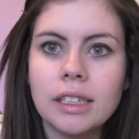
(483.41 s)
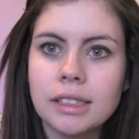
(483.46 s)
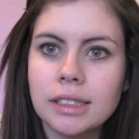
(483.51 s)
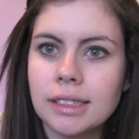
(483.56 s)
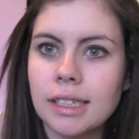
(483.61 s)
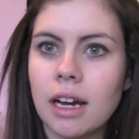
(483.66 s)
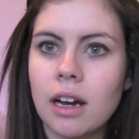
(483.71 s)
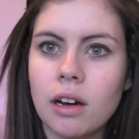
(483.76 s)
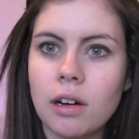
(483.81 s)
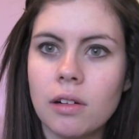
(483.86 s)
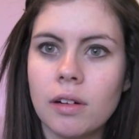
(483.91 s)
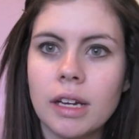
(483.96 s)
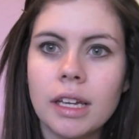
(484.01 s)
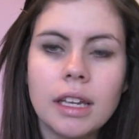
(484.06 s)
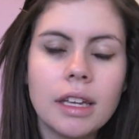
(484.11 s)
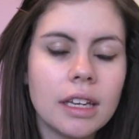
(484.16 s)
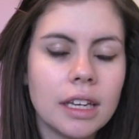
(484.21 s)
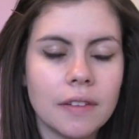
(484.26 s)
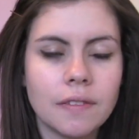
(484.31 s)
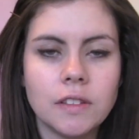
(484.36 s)
So
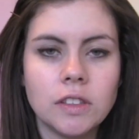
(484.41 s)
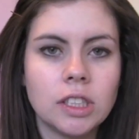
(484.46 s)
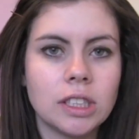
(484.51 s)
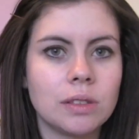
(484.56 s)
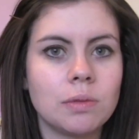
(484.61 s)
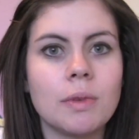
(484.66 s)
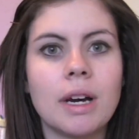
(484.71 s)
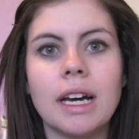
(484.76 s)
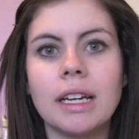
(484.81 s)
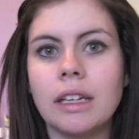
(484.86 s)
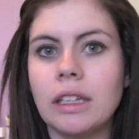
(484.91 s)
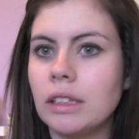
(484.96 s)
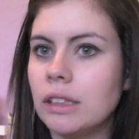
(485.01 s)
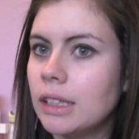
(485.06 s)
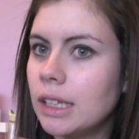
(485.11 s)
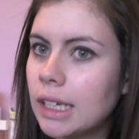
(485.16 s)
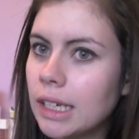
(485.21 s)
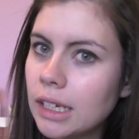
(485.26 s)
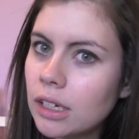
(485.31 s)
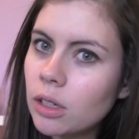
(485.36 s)
if you just want a
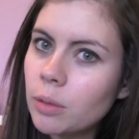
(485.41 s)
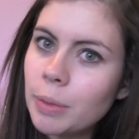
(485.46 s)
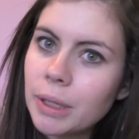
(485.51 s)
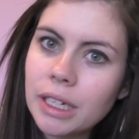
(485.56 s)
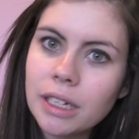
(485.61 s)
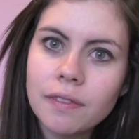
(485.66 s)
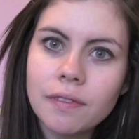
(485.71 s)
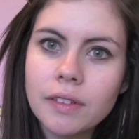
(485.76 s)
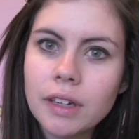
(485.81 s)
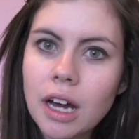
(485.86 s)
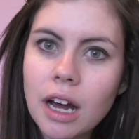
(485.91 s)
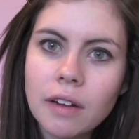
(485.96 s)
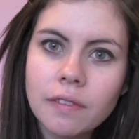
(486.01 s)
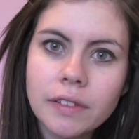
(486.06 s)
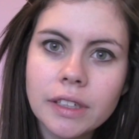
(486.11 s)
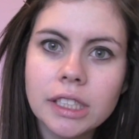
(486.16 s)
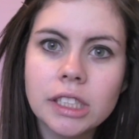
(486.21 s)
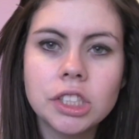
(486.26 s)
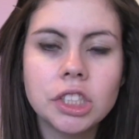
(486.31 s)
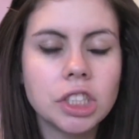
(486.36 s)
little bit of
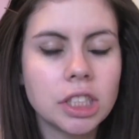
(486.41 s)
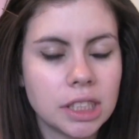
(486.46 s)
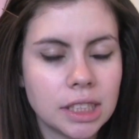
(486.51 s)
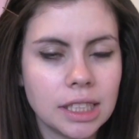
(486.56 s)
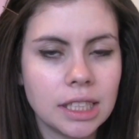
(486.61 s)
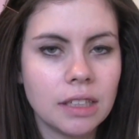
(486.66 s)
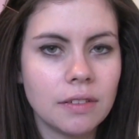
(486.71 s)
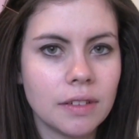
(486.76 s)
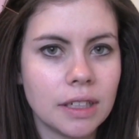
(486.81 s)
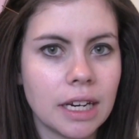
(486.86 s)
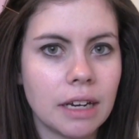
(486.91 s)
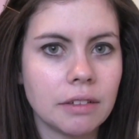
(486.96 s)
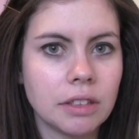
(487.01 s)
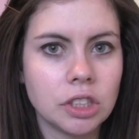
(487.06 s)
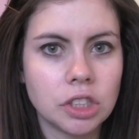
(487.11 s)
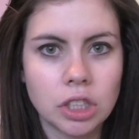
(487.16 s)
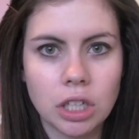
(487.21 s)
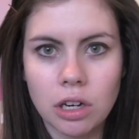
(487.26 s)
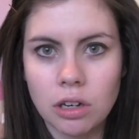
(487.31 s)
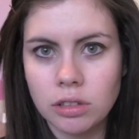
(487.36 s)
coverage just to even out
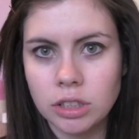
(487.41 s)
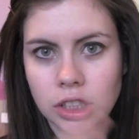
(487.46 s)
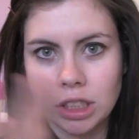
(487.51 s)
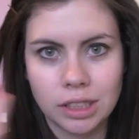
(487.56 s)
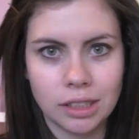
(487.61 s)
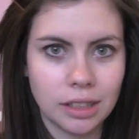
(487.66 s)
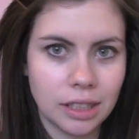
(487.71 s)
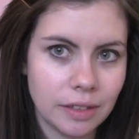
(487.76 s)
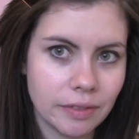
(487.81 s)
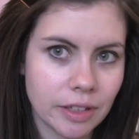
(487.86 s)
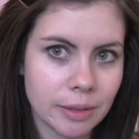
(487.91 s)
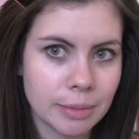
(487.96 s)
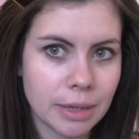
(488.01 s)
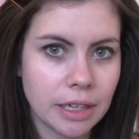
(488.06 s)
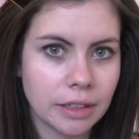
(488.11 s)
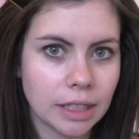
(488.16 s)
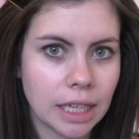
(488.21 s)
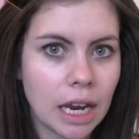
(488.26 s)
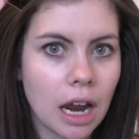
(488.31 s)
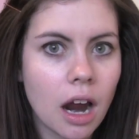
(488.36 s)
your tone, just leave them
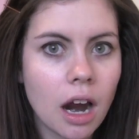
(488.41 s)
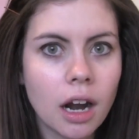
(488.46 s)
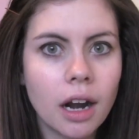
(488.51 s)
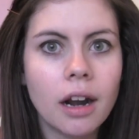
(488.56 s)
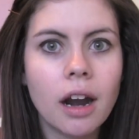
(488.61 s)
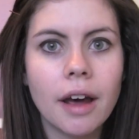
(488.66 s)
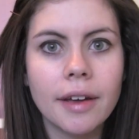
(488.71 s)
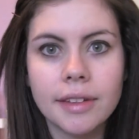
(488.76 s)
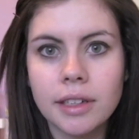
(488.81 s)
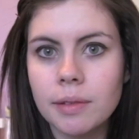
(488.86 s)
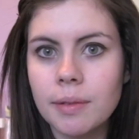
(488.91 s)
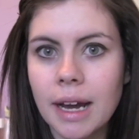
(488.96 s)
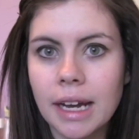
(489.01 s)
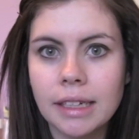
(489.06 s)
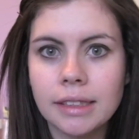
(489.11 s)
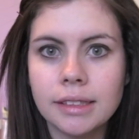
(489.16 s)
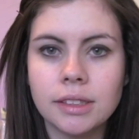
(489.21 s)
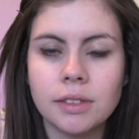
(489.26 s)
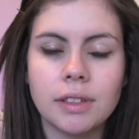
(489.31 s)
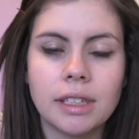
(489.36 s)
how they are.
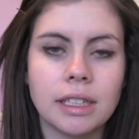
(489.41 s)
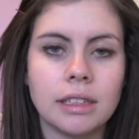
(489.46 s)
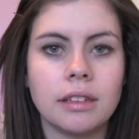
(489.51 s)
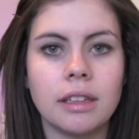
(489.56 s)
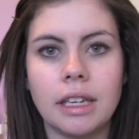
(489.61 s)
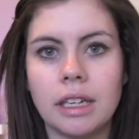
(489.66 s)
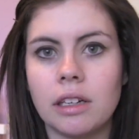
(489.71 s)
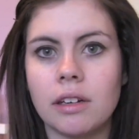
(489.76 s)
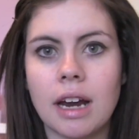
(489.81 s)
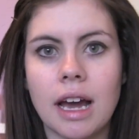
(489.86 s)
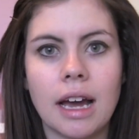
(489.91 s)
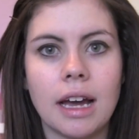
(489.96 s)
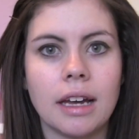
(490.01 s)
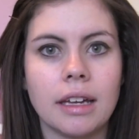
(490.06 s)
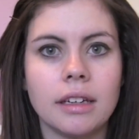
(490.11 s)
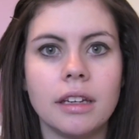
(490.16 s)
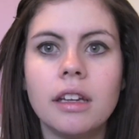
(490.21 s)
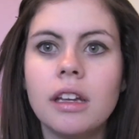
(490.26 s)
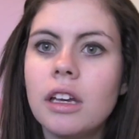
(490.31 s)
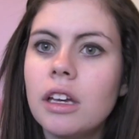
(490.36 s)
Otherwise, you can layer
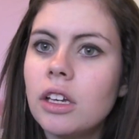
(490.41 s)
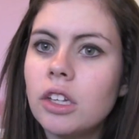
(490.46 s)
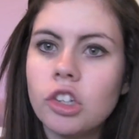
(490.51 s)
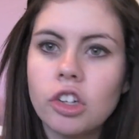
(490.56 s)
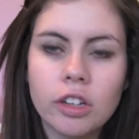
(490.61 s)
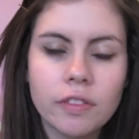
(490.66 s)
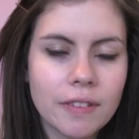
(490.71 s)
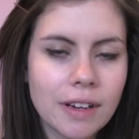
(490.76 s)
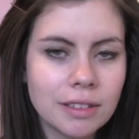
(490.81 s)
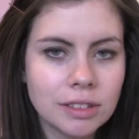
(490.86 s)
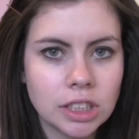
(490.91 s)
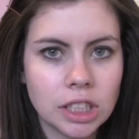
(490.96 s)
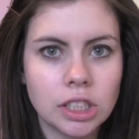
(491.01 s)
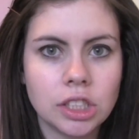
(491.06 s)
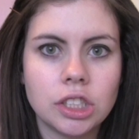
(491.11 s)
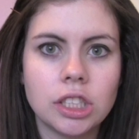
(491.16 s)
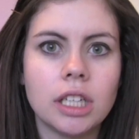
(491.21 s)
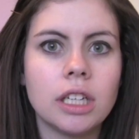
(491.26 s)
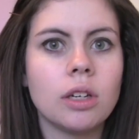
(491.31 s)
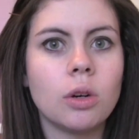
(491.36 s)
on your
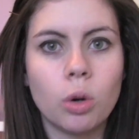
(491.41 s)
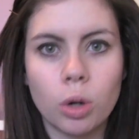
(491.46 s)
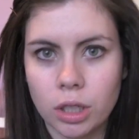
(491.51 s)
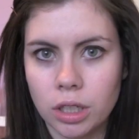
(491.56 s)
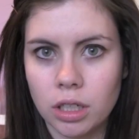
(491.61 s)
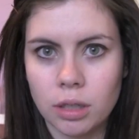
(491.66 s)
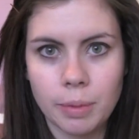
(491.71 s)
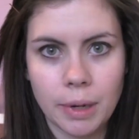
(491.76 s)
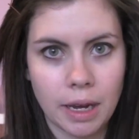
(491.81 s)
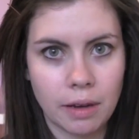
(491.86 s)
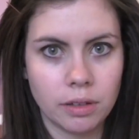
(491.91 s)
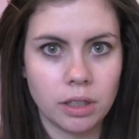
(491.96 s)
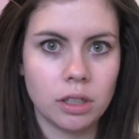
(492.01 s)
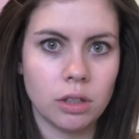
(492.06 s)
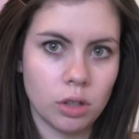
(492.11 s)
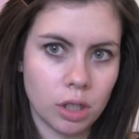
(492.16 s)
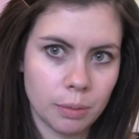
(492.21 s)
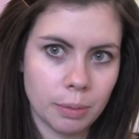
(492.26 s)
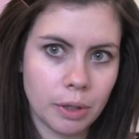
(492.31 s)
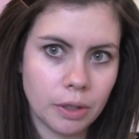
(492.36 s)
foundation or your
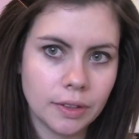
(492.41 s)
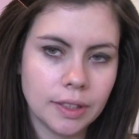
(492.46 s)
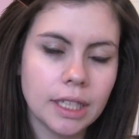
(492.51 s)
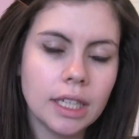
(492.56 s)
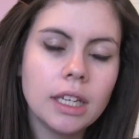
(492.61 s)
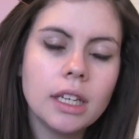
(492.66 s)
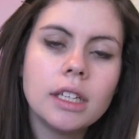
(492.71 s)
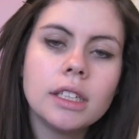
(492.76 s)
powder or both.